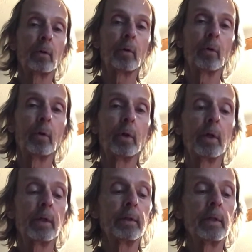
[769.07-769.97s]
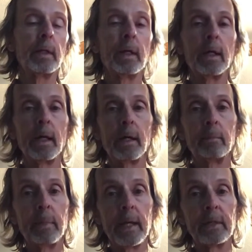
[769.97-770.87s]
chord,
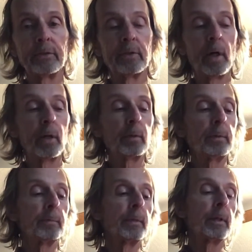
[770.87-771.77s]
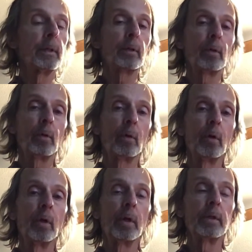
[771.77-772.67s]
bass note,
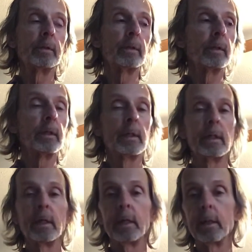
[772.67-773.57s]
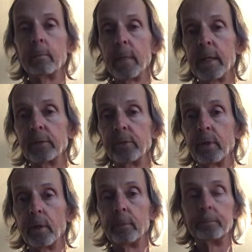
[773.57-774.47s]
chord,
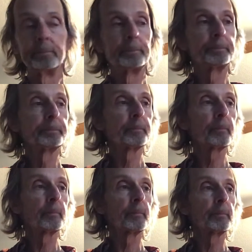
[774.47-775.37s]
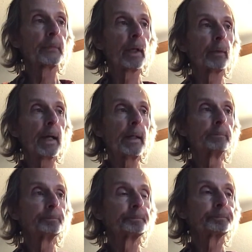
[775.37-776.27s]
bass note.
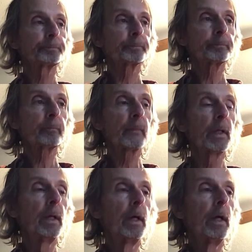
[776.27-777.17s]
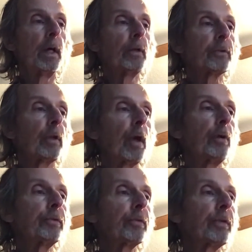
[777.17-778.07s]
Okay?
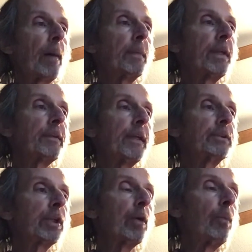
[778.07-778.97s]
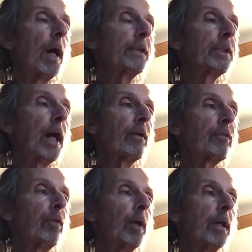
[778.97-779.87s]
So those are some of the things you can watch
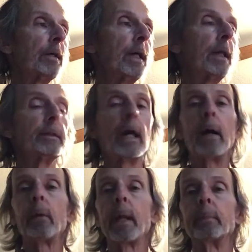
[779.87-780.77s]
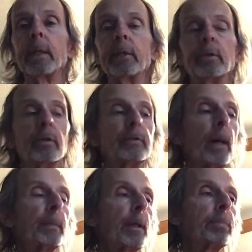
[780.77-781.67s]
out for. Now what I'm going to
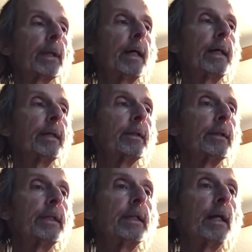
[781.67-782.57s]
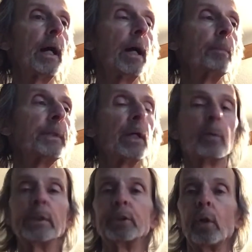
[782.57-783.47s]
do is I'm going to play it the
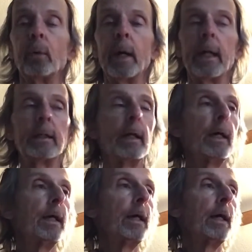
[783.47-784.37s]
original way